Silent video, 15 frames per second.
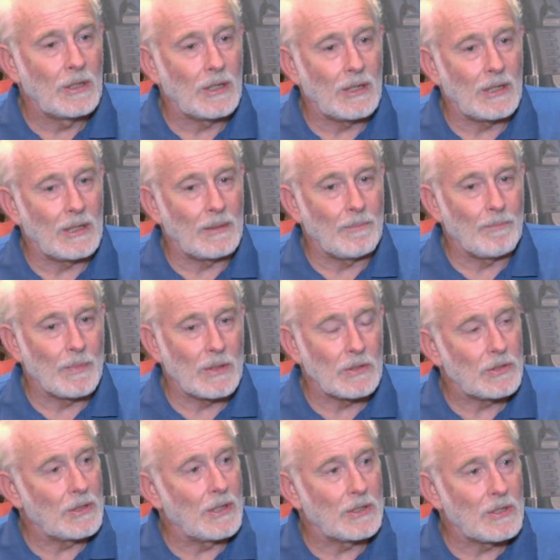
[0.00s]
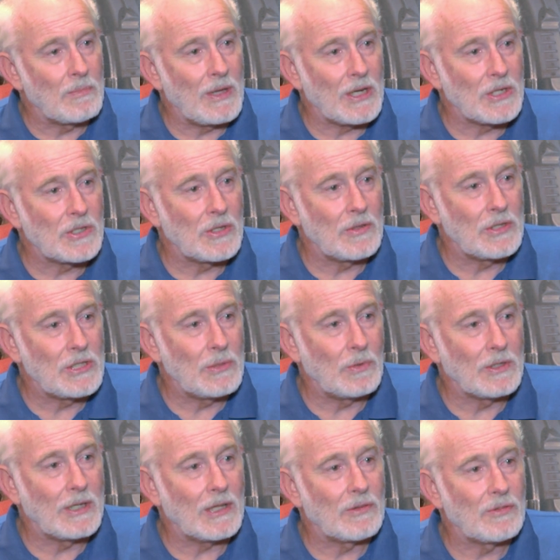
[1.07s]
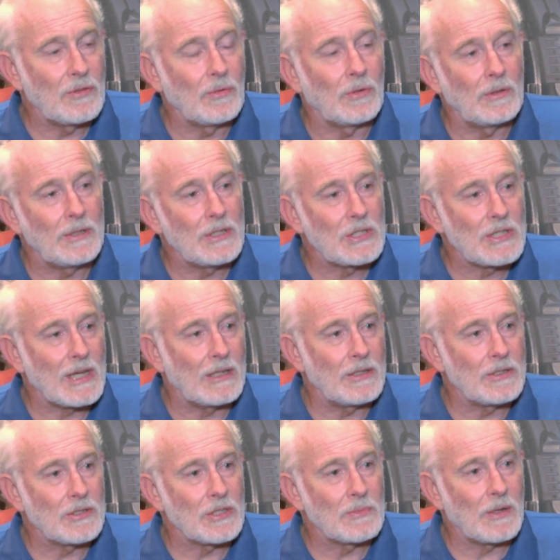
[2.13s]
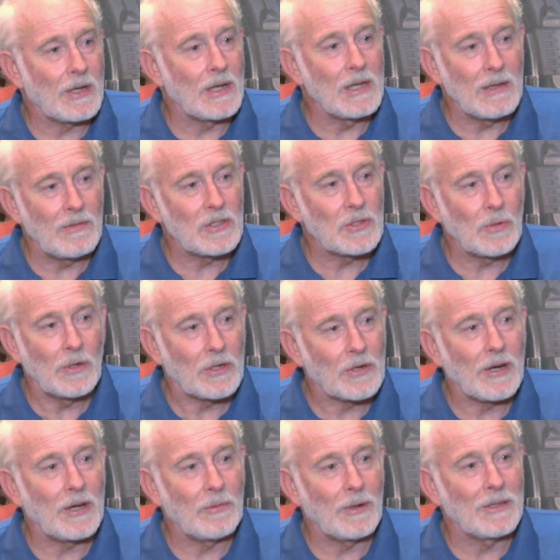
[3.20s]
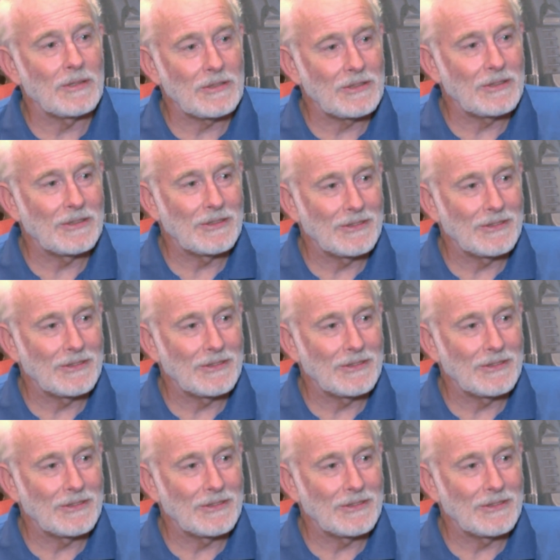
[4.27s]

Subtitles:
to make sure that she would get through all these challenges. But I never saw her cry once.